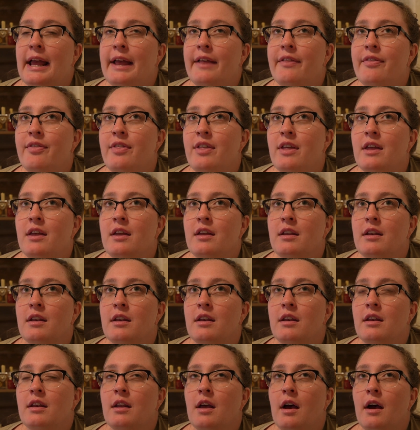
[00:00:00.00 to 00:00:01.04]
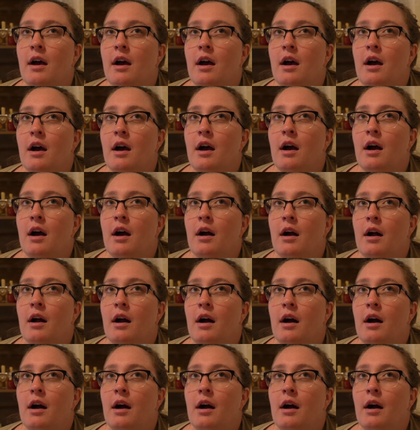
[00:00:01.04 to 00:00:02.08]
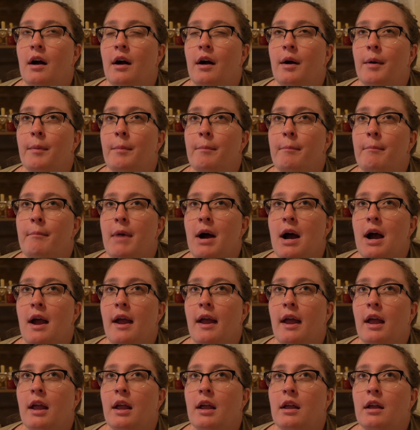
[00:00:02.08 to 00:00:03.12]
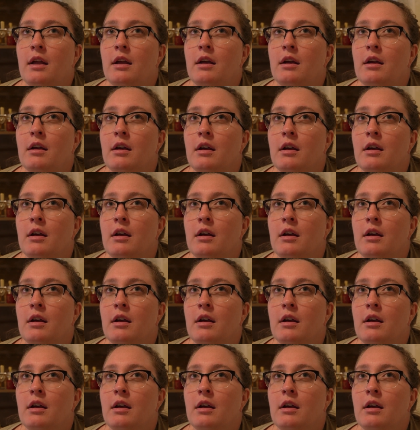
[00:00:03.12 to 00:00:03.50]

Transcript: And then my